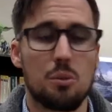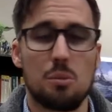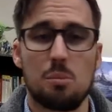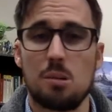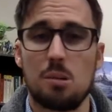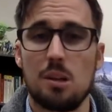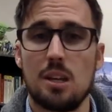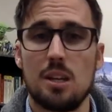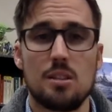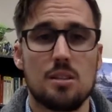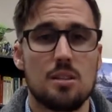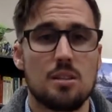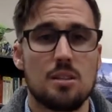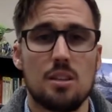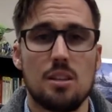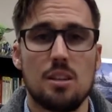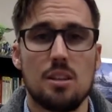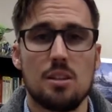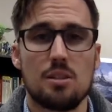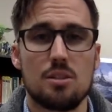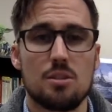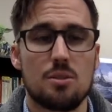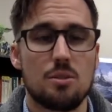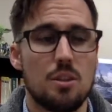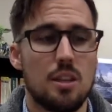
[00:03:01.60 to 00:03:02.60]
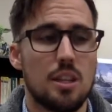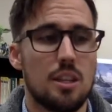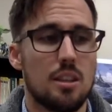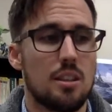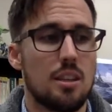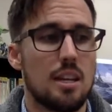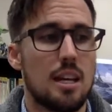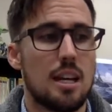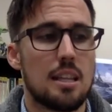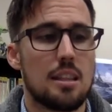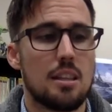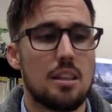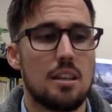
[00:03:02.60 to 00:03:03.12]
the pages of history
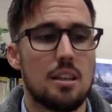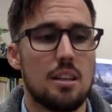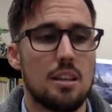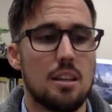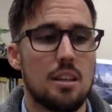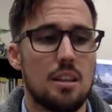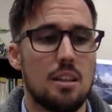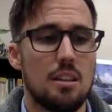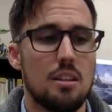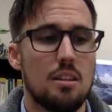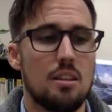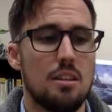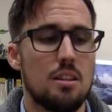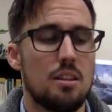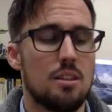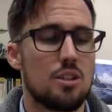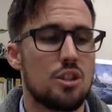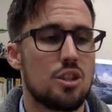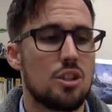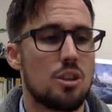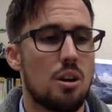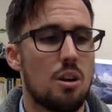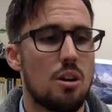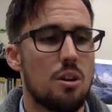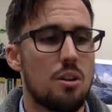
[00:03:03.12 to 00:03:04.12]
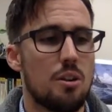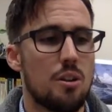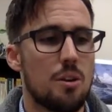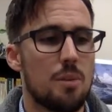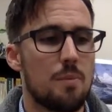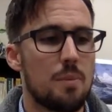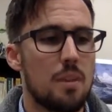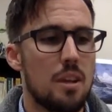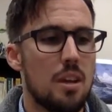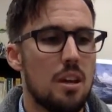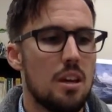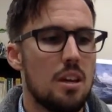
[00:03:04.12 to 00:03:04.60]
at the charter